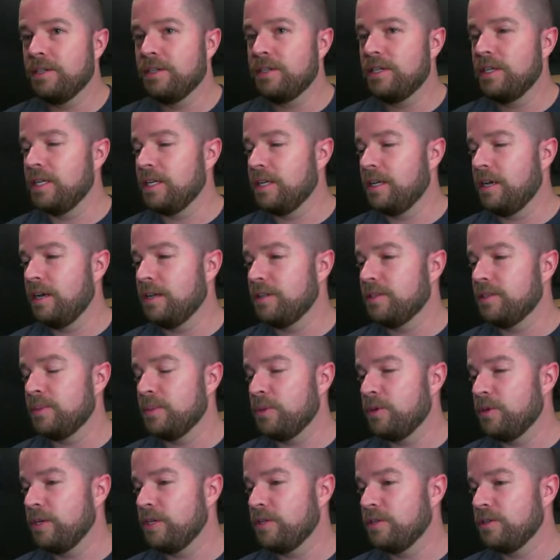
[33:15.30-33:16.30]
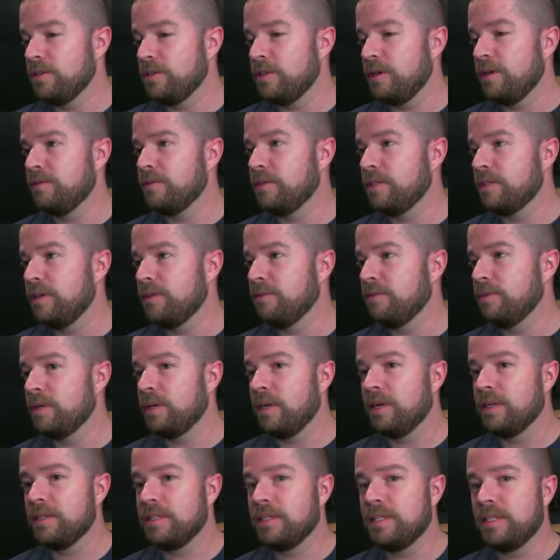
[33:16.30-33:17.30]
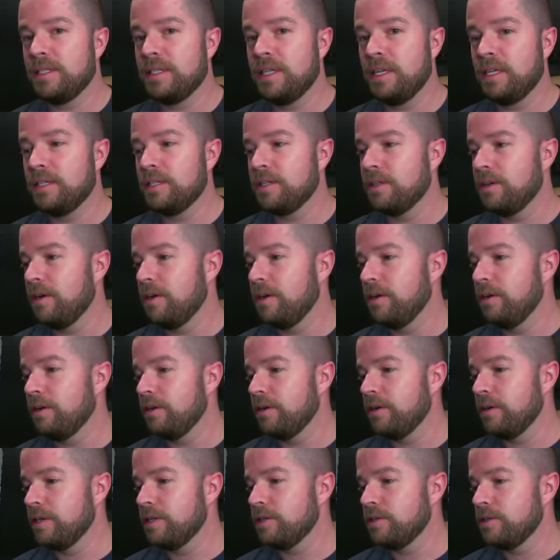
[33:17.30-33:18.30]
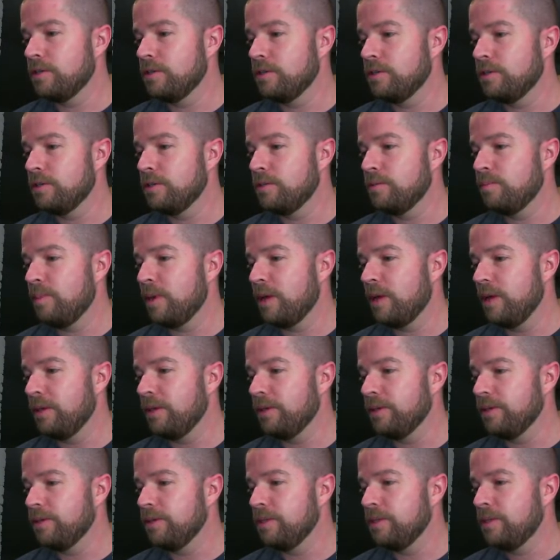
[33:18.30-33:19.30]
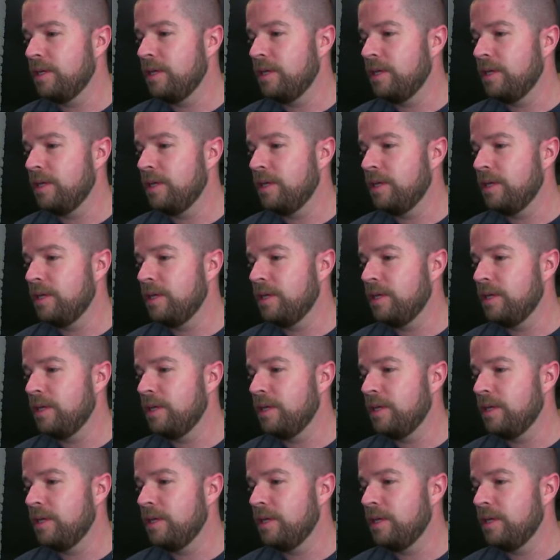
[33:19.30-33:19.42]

need to cut some creatures, obviously. I've only got 6 non-creature spells.